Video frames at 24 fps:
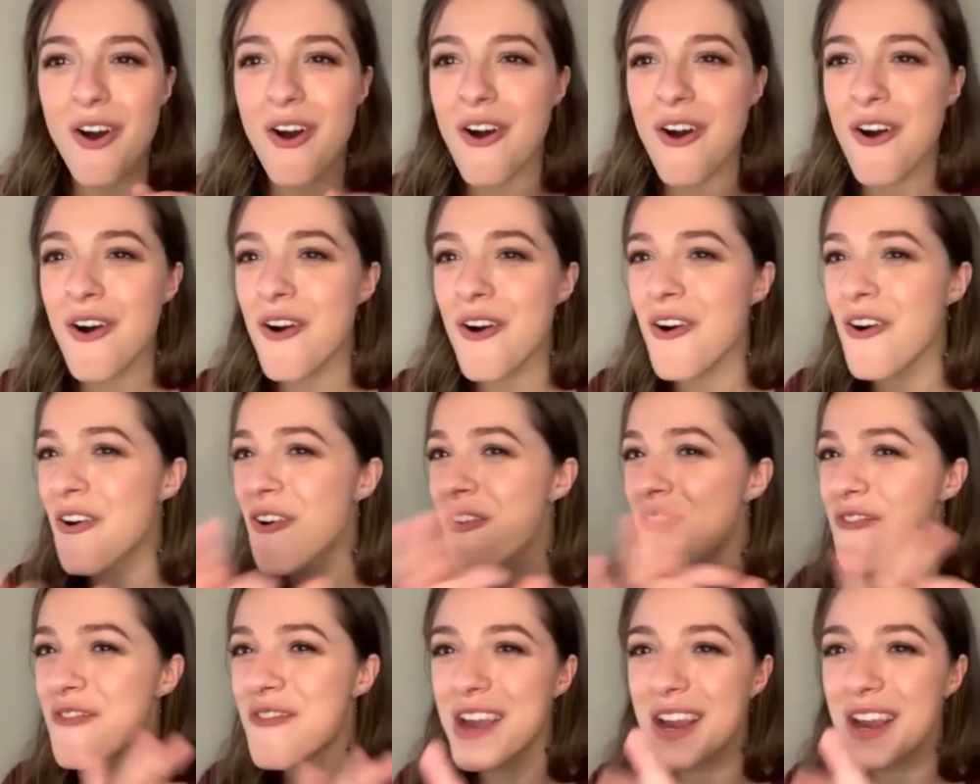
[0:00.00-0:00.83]

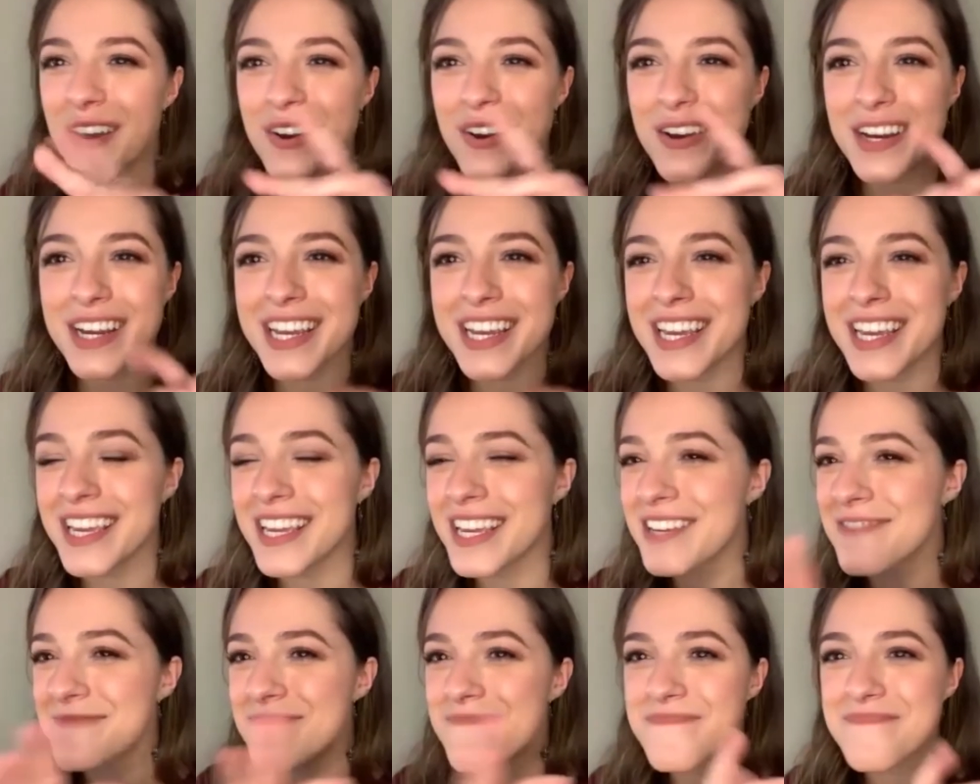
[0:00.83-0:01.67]
all
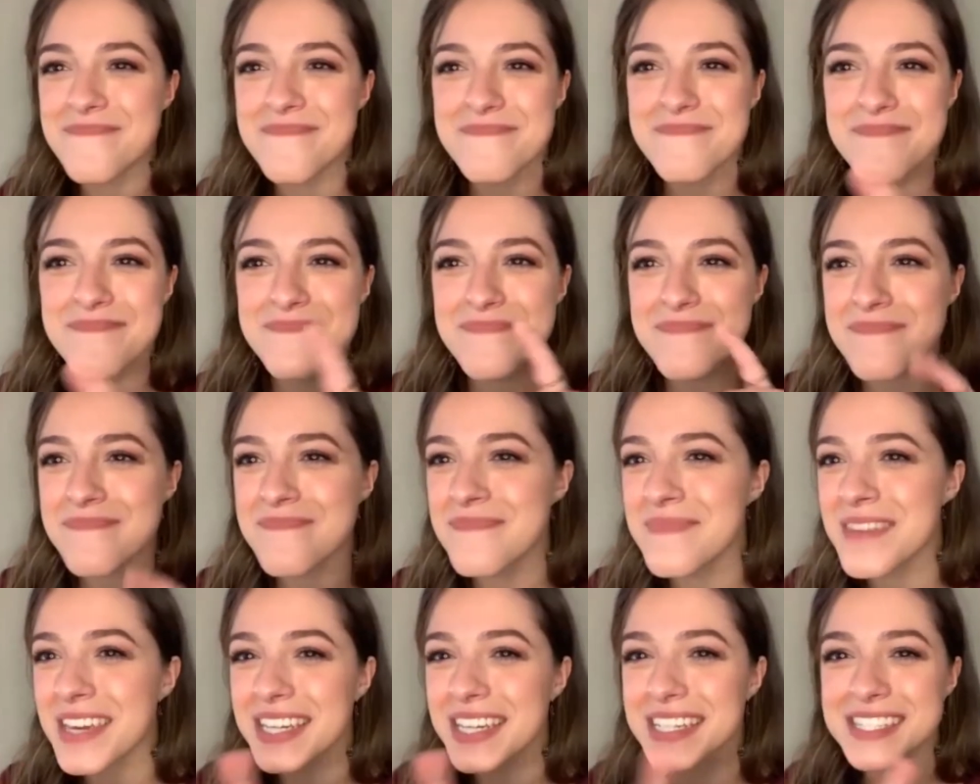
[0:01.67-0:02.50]
very
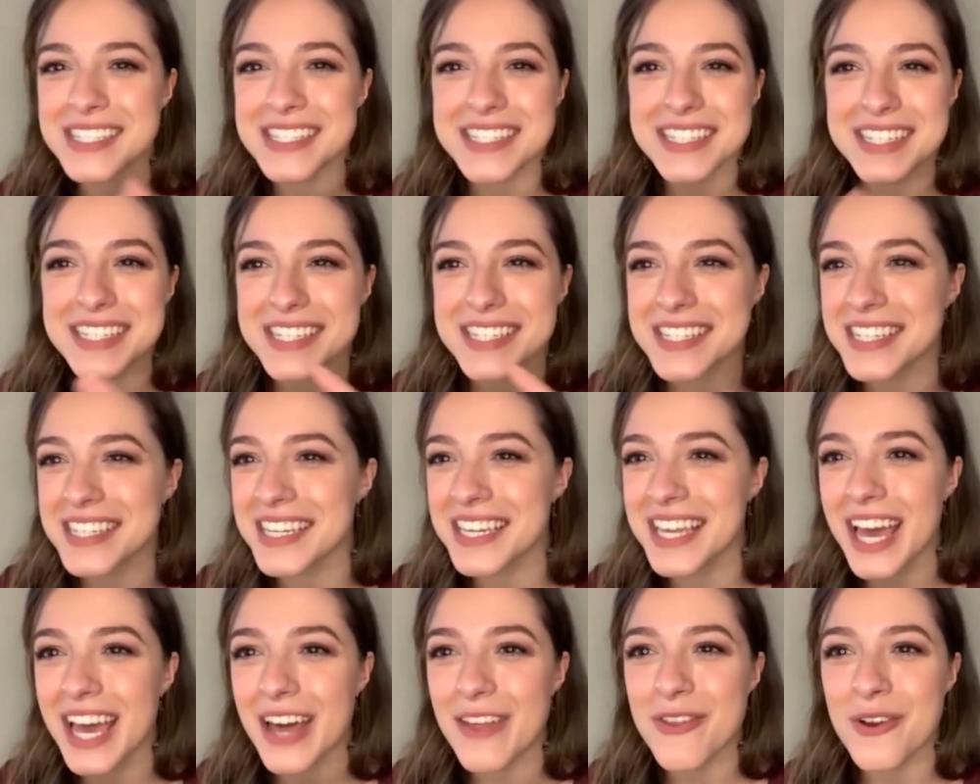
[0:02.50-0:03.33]
mixed
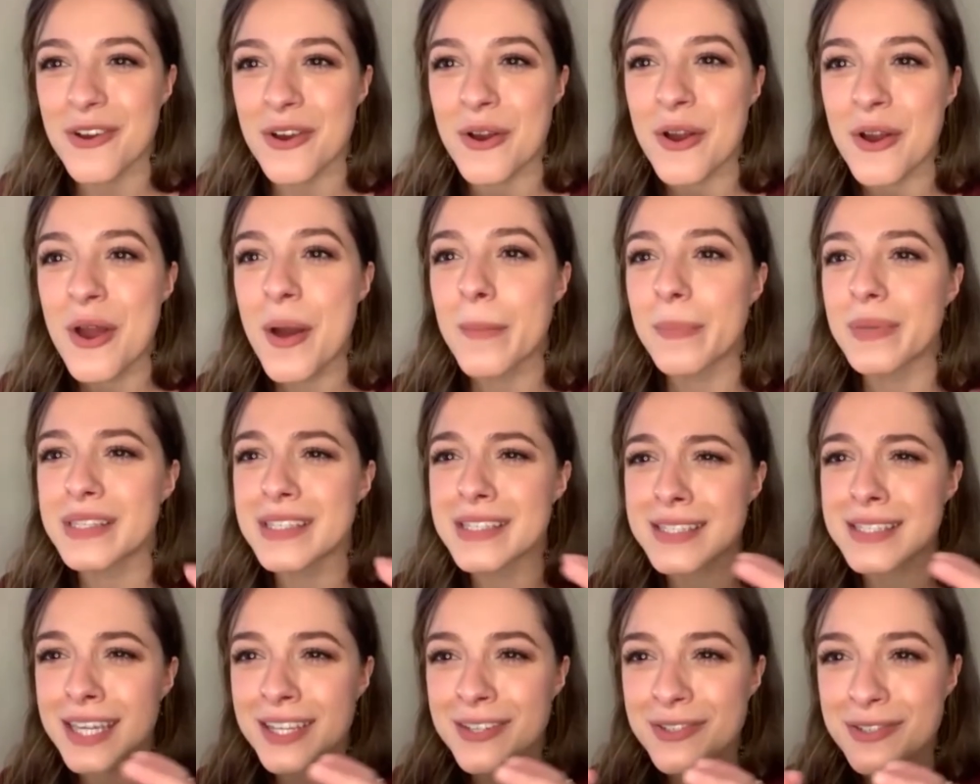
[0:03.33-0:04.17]
together, but
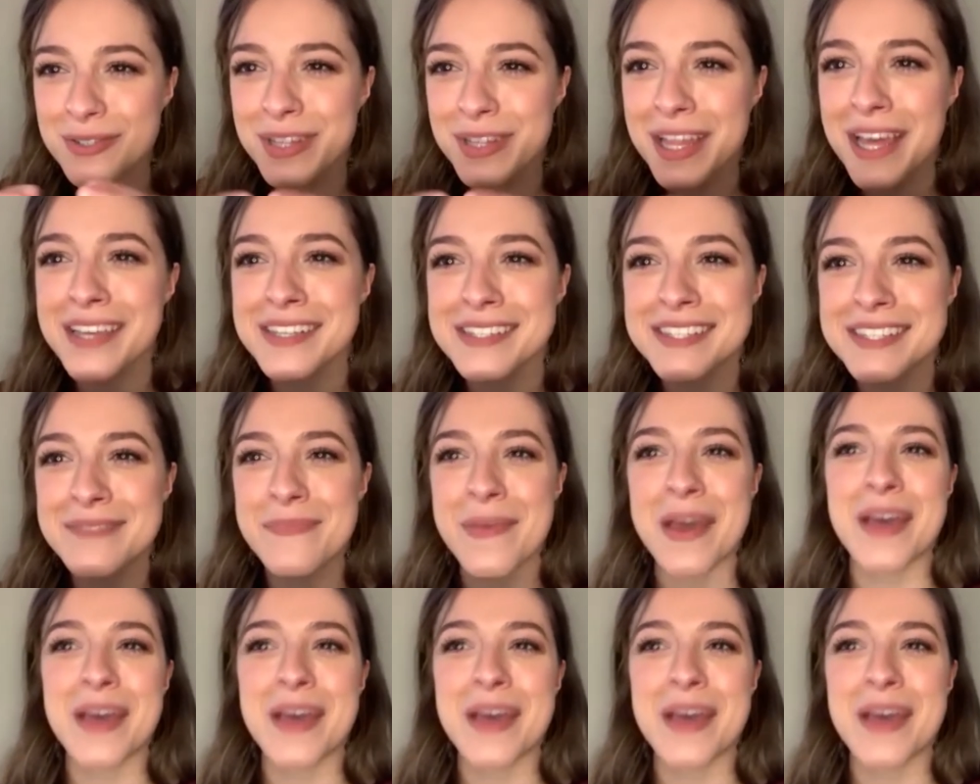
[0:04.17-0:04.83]
centralized in